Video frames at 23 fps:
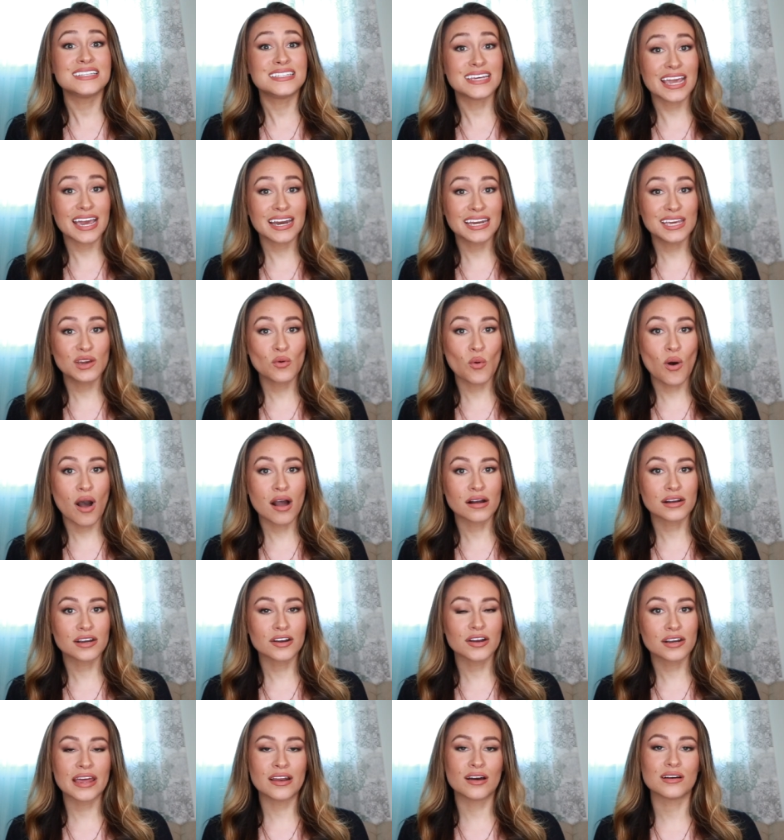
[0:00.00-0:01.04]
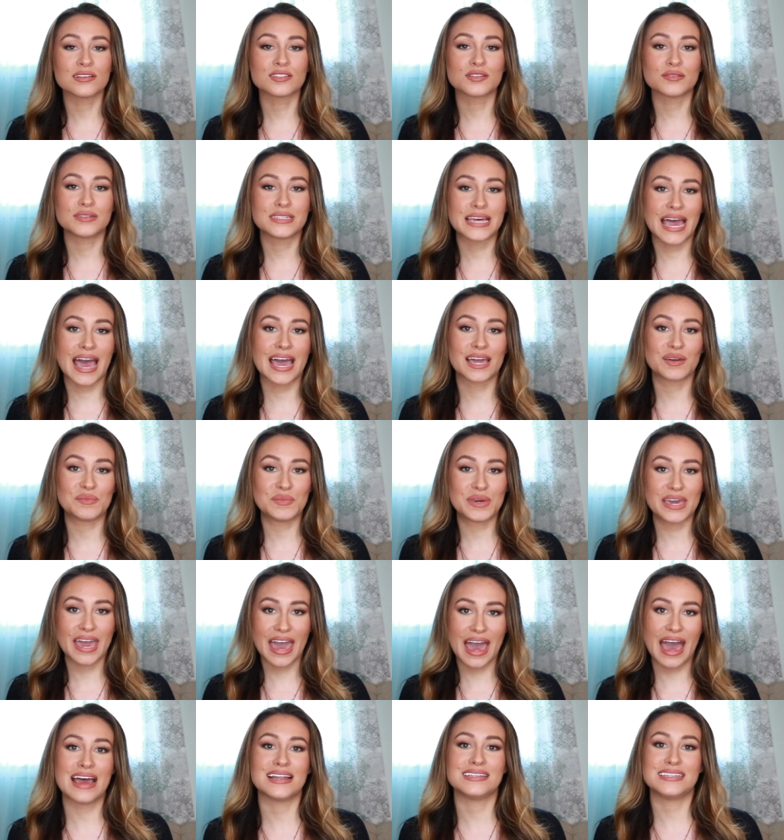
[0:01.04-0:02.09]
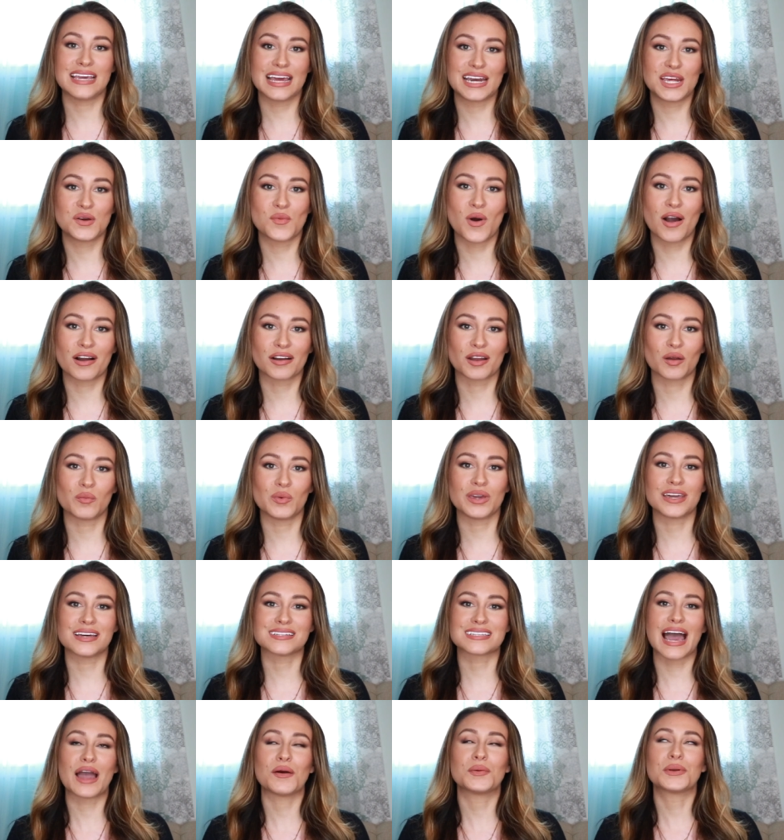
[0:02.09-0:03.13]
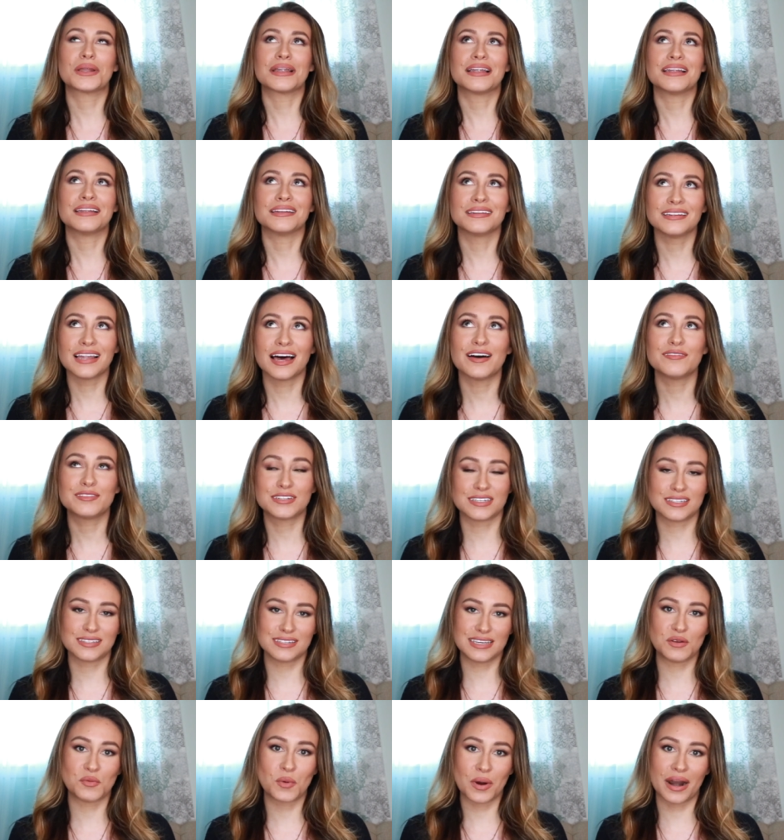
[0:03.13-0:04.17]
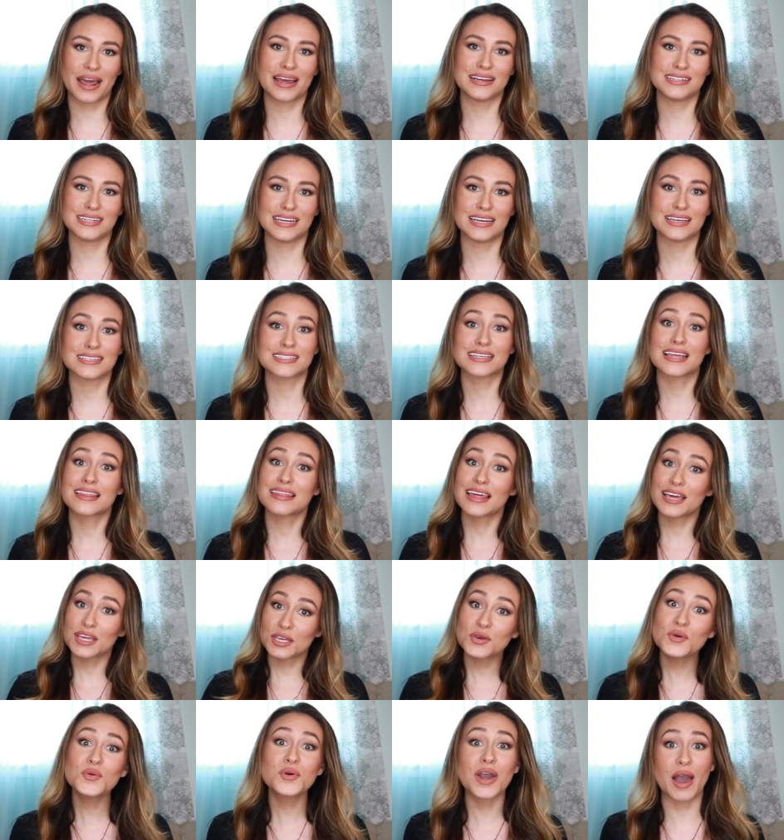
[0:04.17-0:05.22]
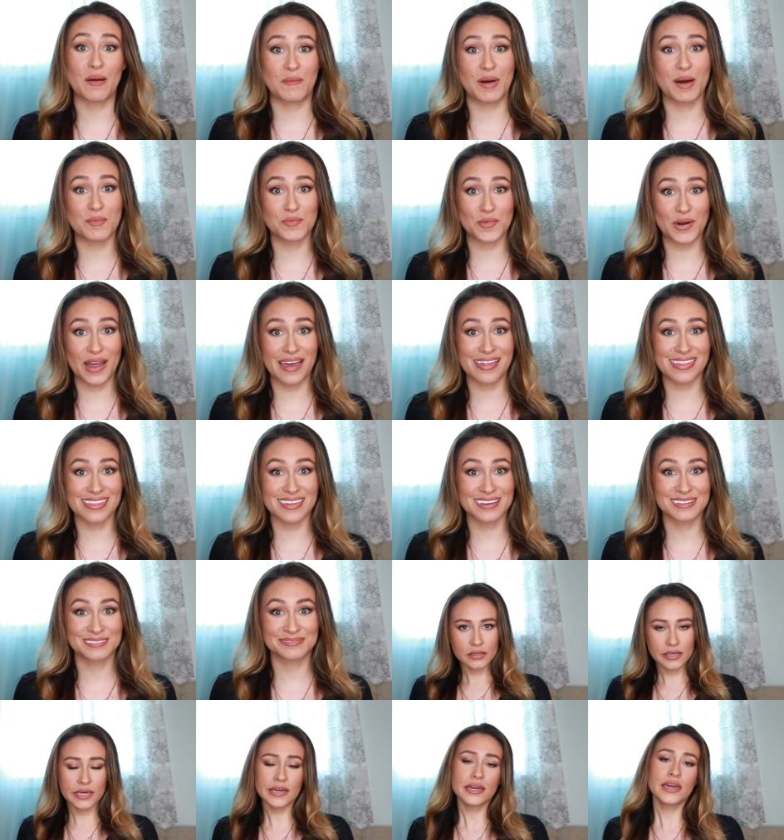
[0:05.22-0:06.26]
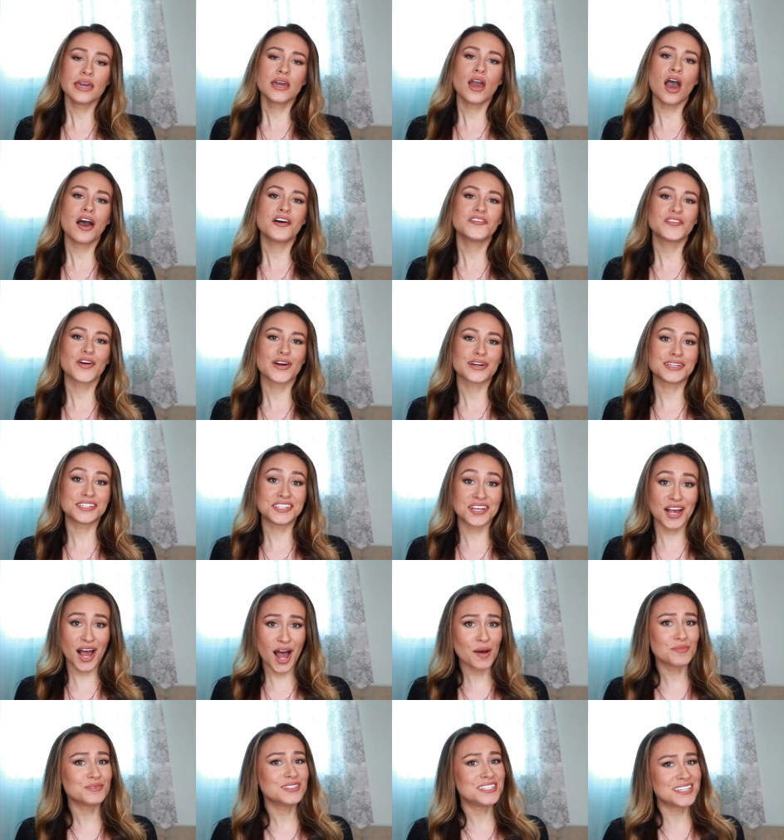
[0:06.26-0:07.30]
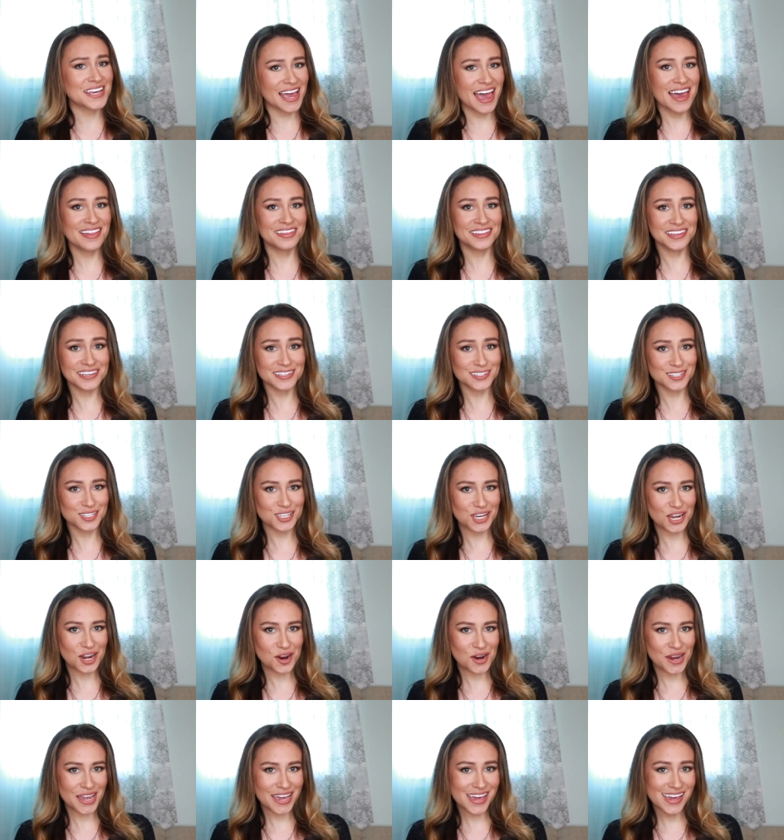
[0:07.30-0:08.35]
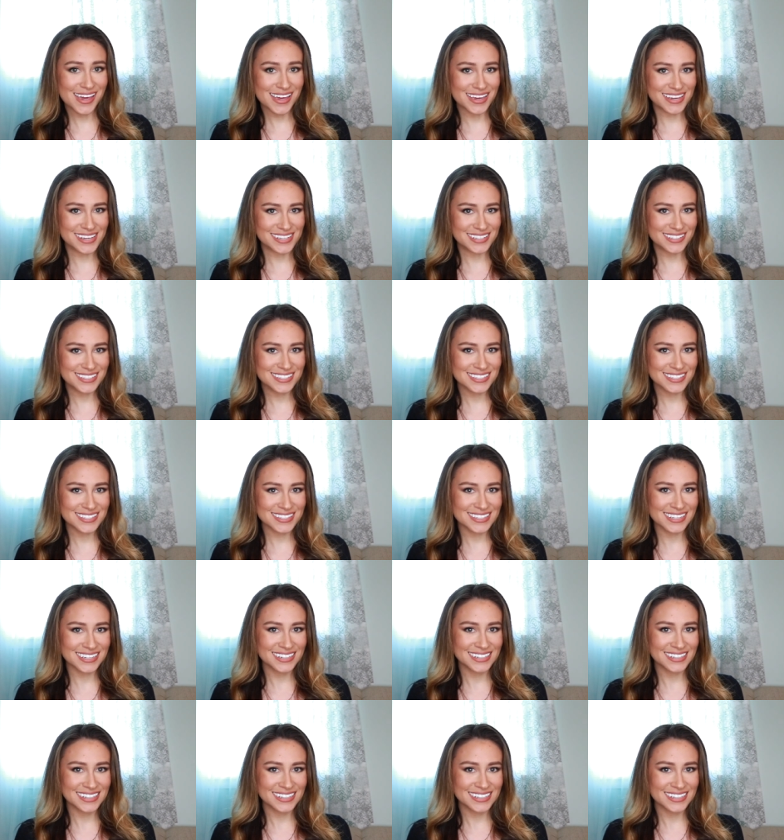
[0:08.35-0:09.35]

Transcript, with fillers: Dani Walker and also tag me at Dani Walker because I would love to see what ideas that you come up with. Kicking off our top 10 this year is